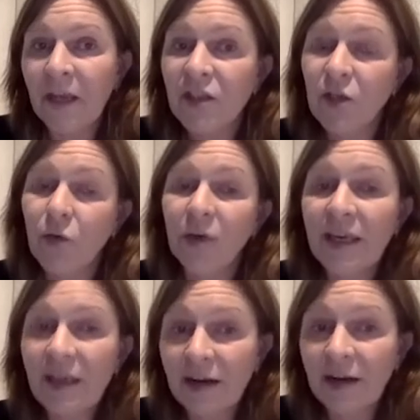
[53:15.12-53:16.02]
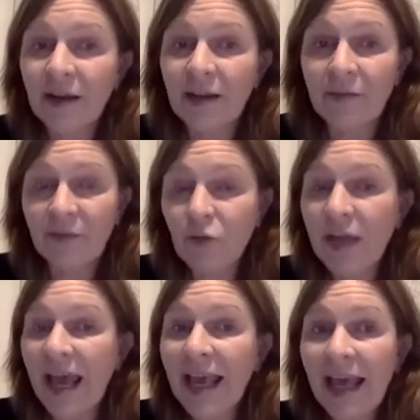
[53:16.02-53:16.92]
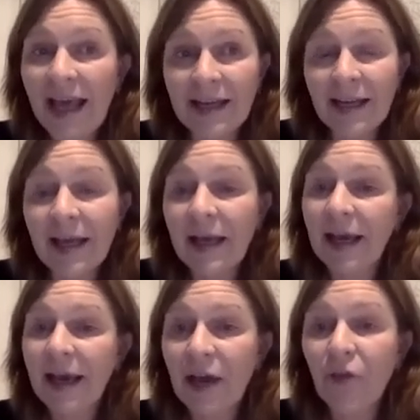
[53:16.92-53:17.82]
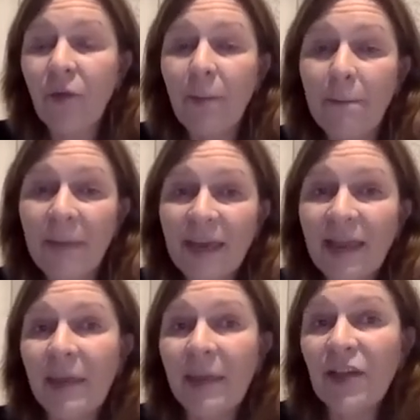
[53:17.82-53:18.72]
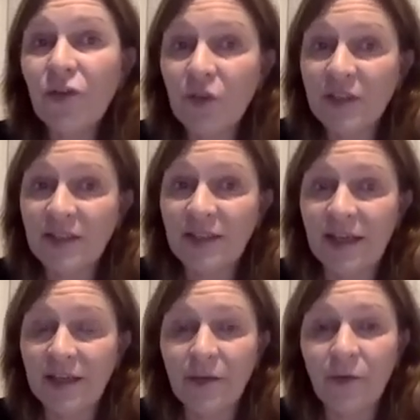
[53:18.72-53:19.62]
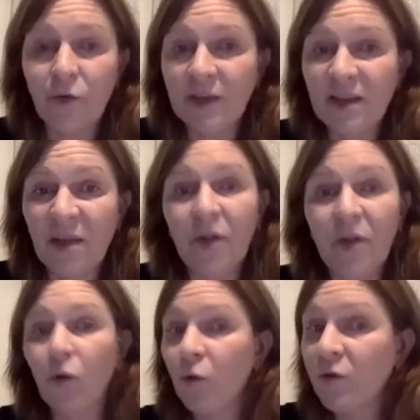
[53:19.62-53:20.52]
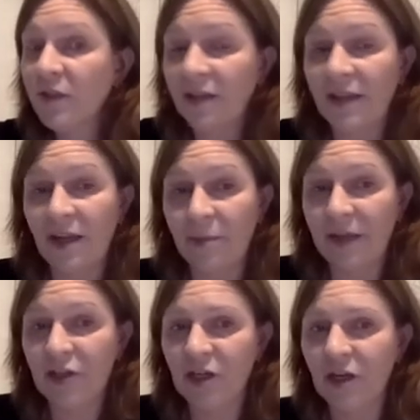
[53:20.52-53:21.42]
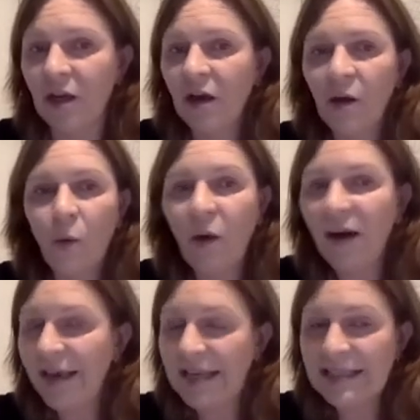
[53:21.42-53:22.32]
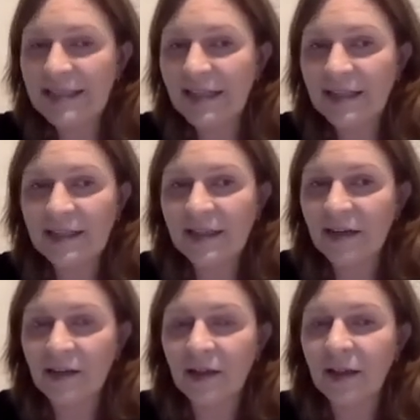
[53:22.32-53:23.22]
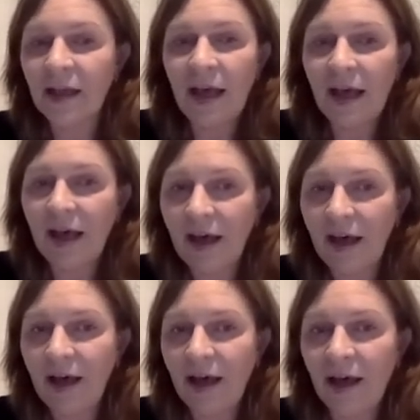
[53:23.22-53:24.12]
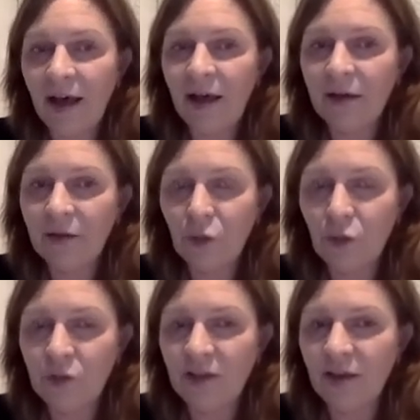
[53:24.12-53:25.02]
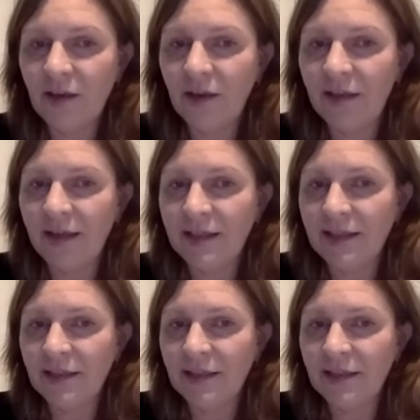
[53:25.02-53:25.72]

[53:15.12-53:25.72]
So here we would again kind of make them interested. For example, who's in that picture? Why is that girl uh, using that